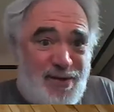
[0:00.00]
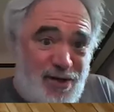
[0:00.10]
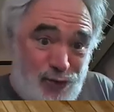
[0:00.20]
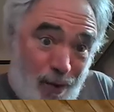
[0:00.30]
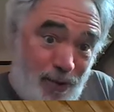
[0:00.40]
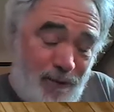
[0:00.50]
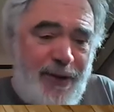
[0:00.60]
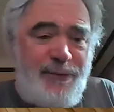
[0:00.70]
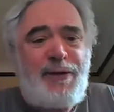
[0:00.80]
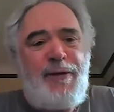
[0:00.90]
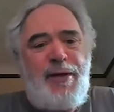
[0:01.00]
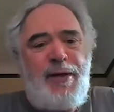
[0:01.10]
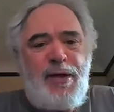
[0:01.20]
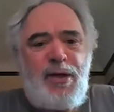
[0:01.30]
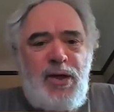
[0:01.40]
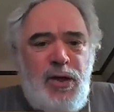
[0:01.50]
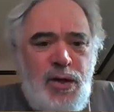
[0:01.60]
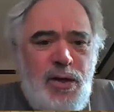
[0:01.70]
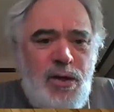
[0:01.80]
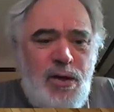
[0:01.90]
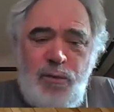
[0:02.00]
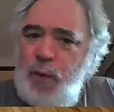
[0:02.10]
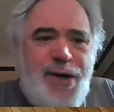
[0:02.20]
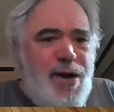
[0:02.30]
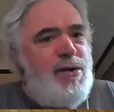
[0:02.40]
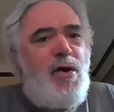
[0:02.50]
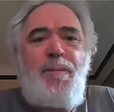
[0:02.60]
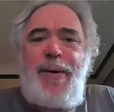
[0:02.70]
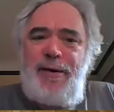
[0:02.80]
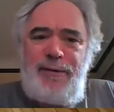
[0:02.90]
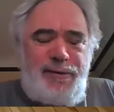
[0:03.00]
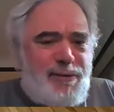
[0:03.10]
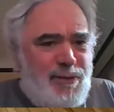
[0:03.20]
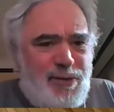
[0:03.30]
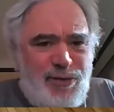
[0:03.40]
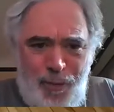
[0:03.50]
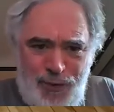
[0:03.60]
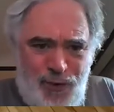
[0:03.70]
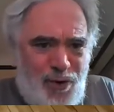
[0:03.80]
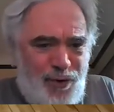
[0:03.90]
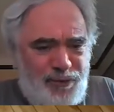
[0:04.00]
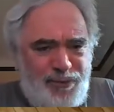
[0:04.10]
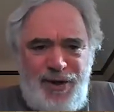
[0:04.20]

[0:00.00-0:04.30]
a trouble. Anyway, well, we didn't know about Thurman Arnold.